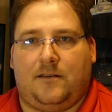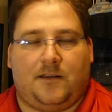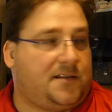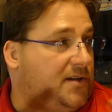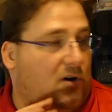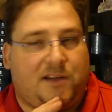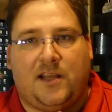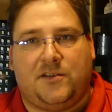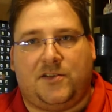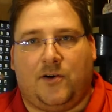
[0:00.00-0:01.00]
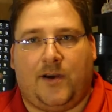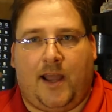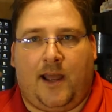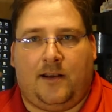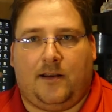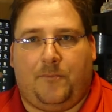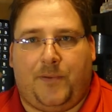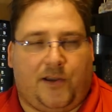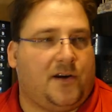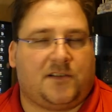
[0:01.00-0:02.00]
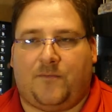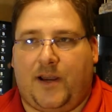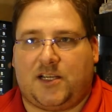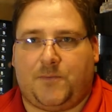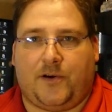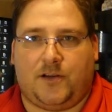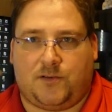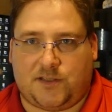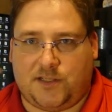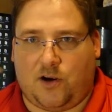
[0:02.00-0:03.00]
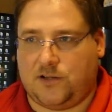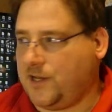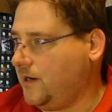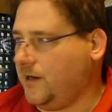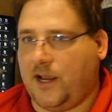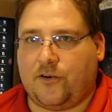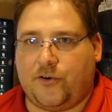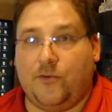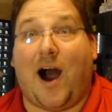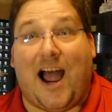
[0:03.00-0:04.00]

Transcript: the CR10s do, and because of my experience with the CR10 and the Ender 2,